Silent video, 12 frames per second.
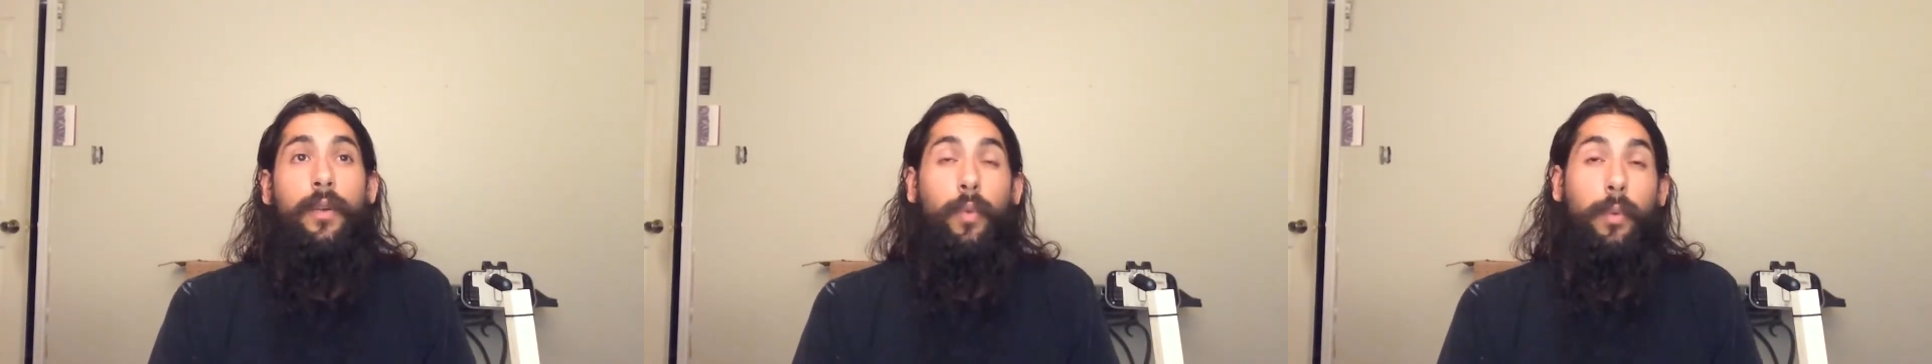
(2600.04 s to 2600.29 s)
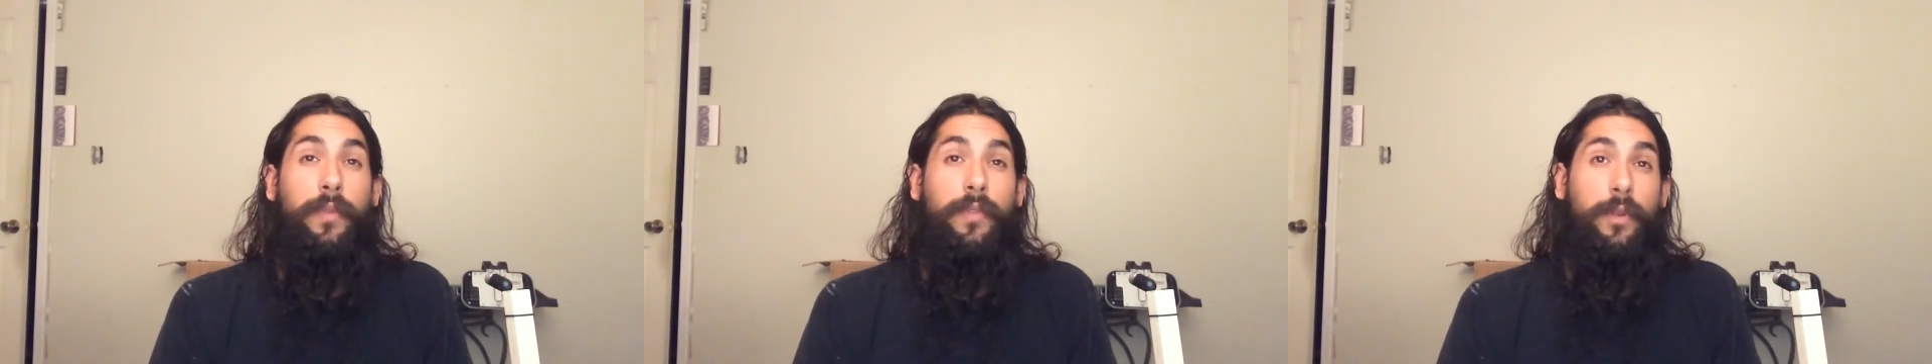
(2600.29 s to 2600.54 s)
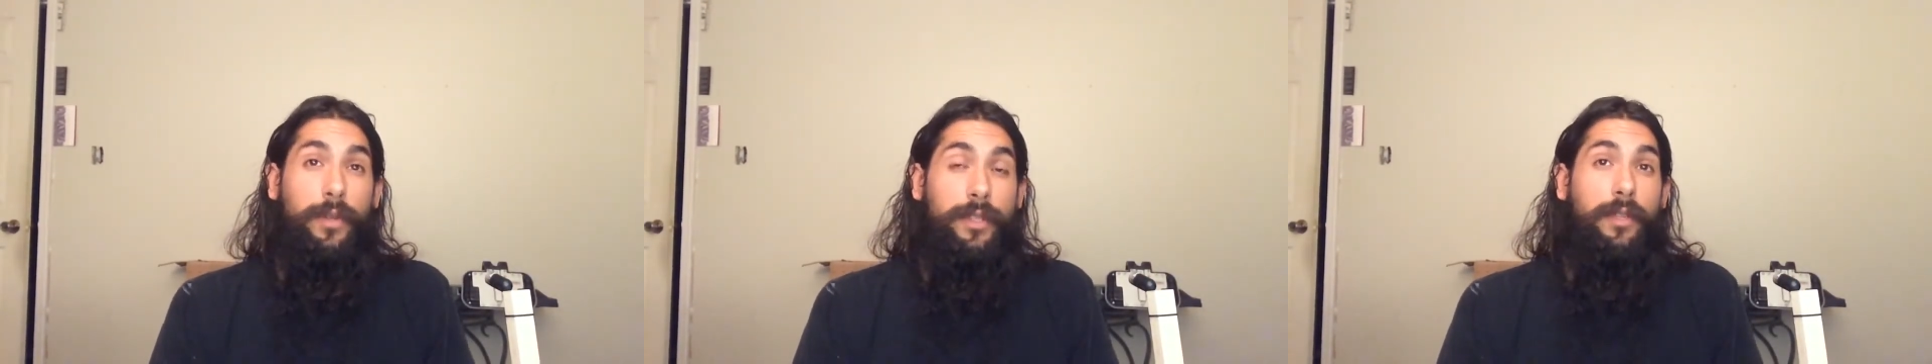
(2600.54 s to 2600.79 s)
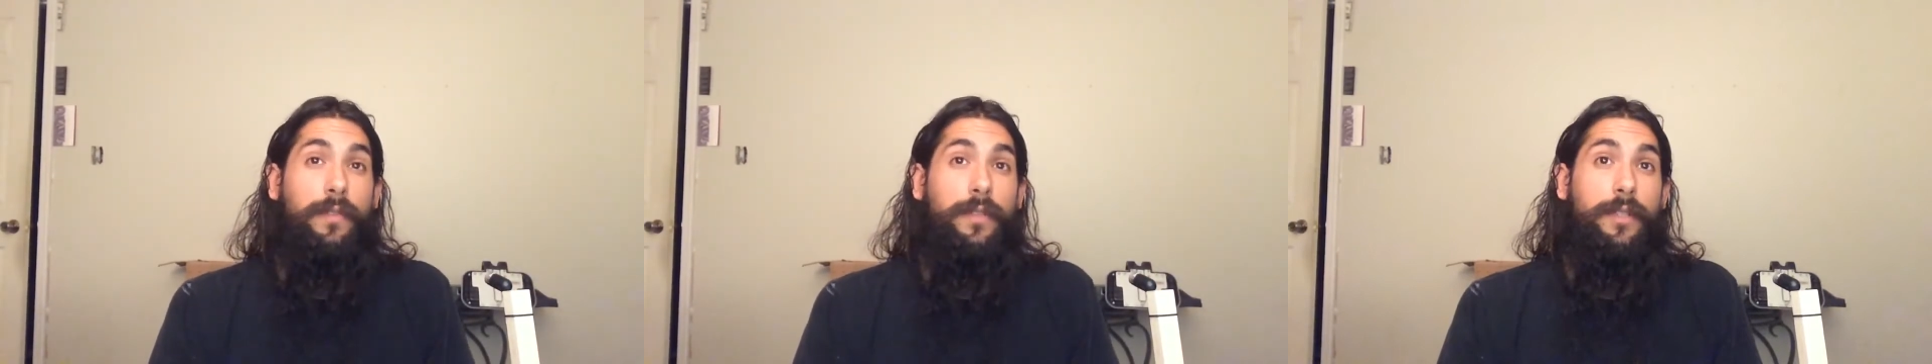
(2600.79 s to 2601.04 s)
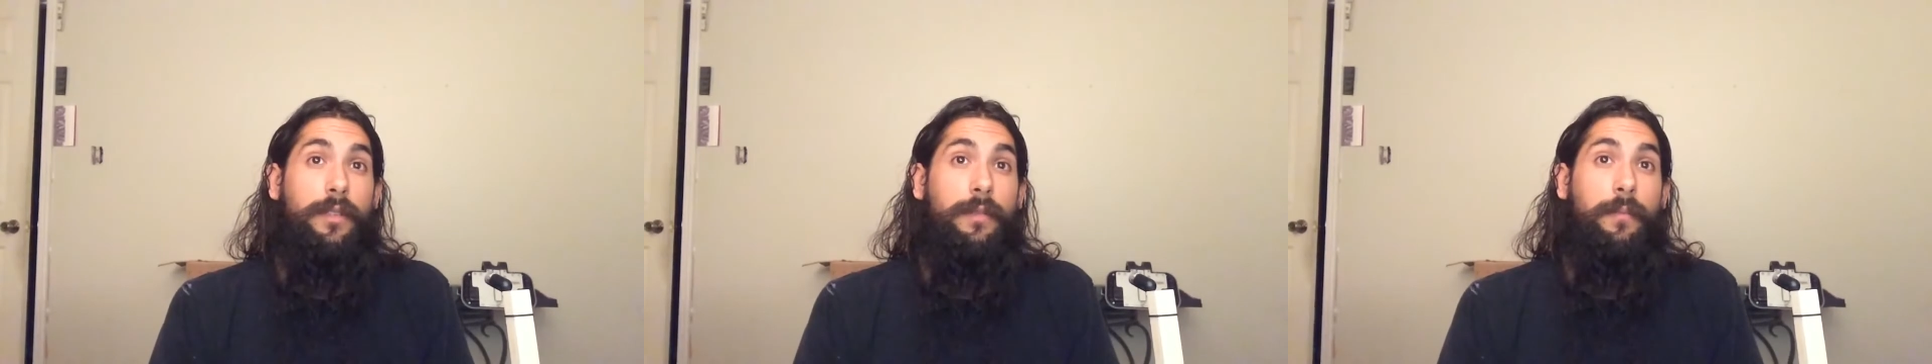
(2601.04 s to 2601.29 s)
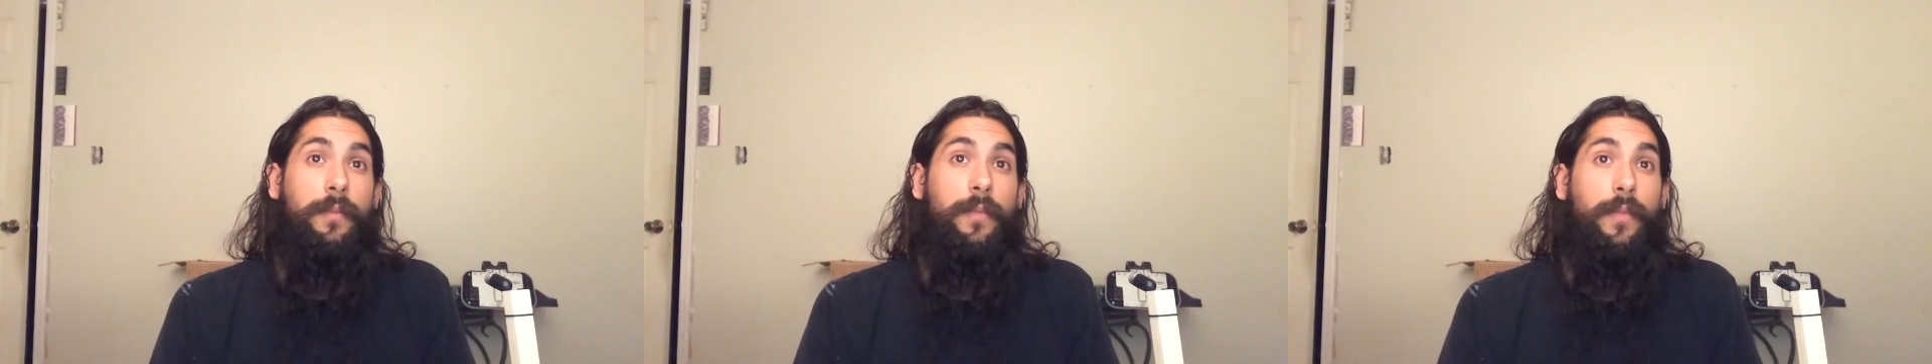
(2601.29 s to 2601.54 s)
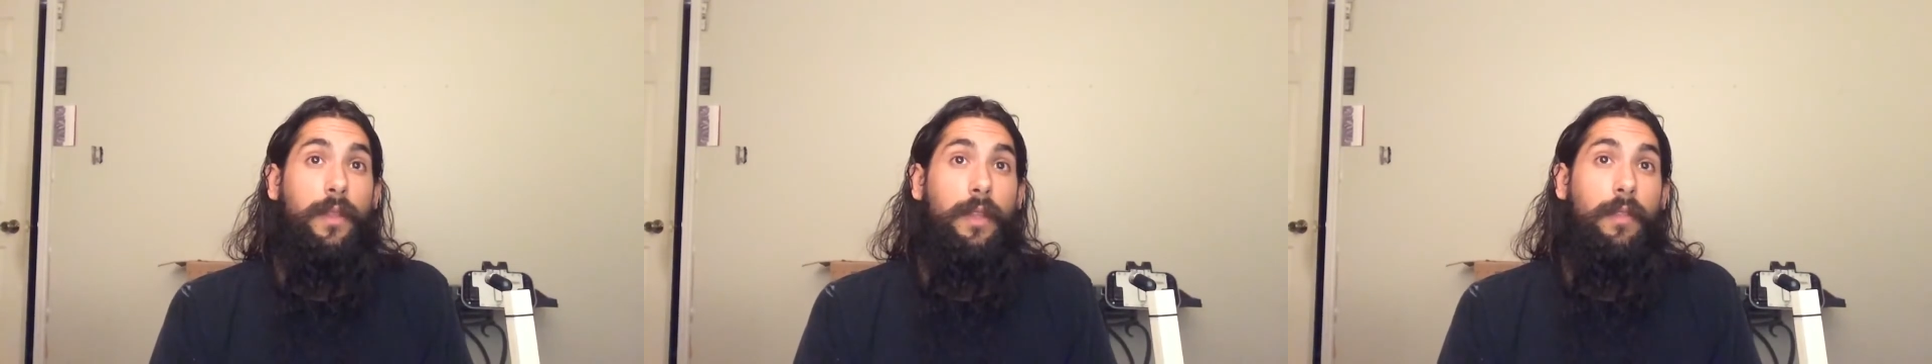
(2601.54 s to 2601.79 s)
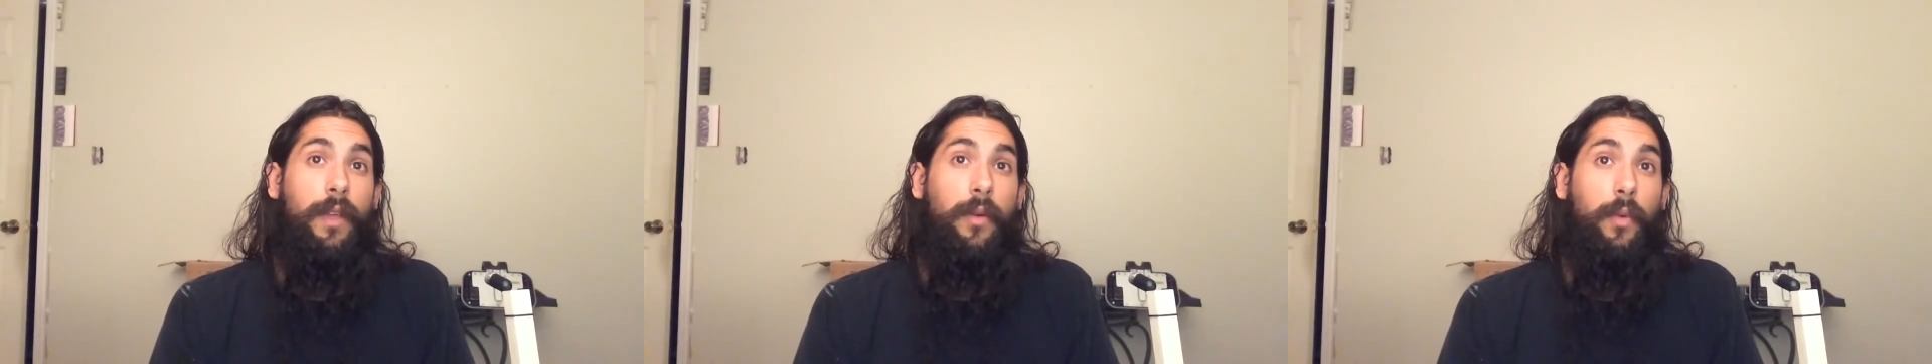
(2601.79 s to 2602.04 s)
When we view ourselves
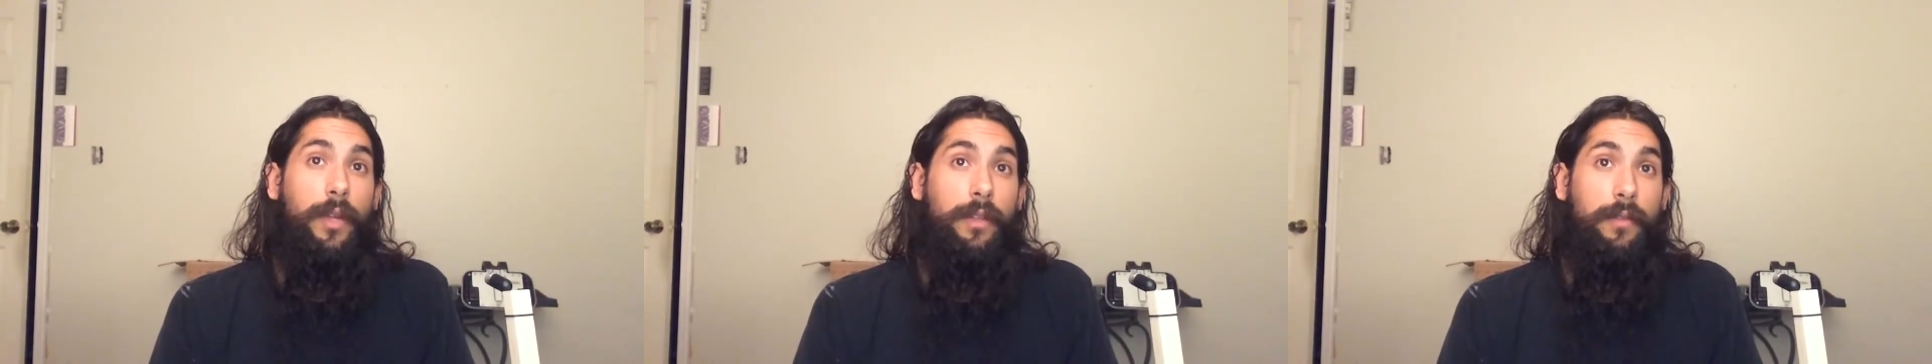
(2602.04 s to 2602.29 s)
in that way,